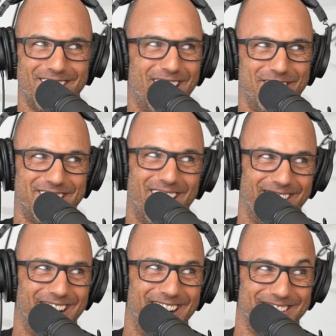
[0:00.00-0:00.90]

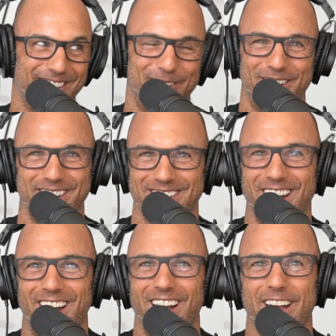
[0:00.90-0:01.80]
lifestyle, guys. It was,
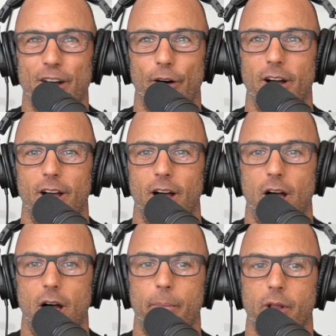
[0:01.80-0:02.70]
you know,
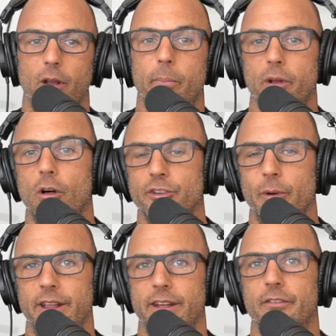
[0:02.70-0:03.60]
uh, but it, but it also
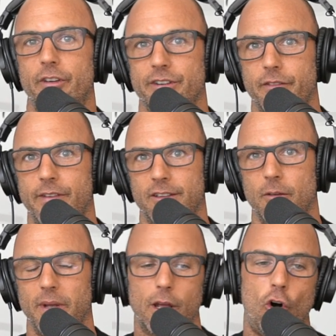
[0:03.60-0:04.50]
had an inverse effect
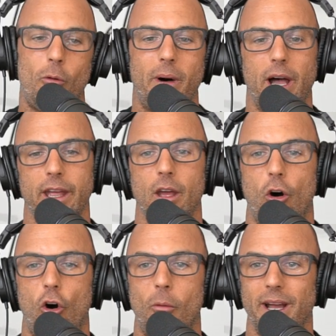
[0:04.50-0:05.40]
on me. Like all my
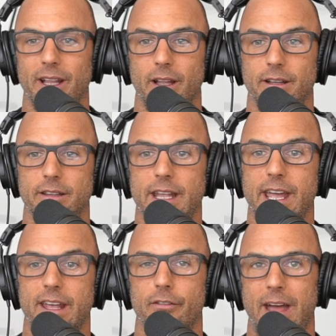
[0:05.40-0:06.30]
all my
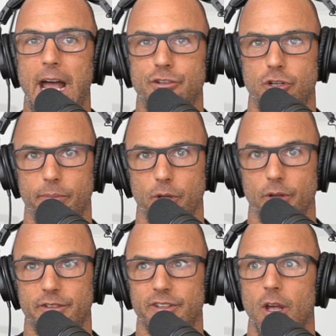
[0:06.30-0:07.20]
negative
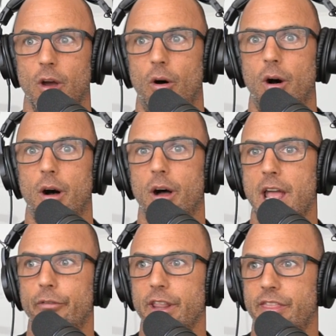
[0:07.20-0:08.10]
attributes, uh,
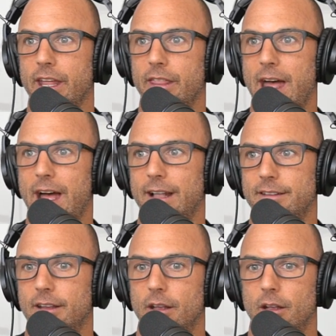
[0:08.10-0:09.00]
everything
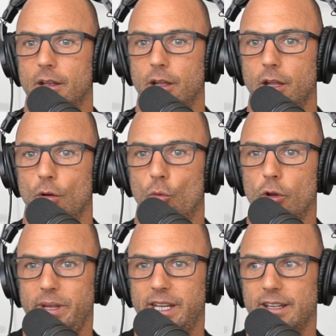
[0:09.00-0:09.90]
that
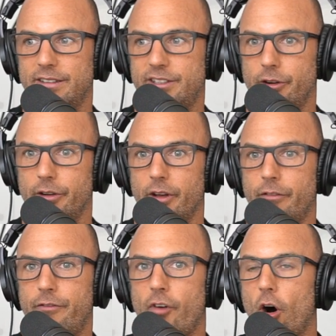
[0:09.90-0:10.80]
would be considered
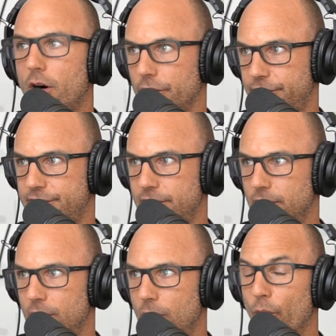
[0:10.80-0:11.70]
faults
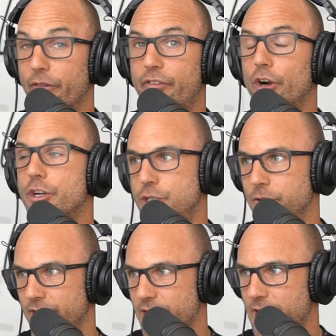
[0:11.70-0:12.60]
were
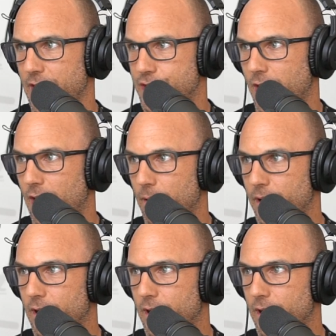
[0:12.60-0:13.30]
virtues in that job,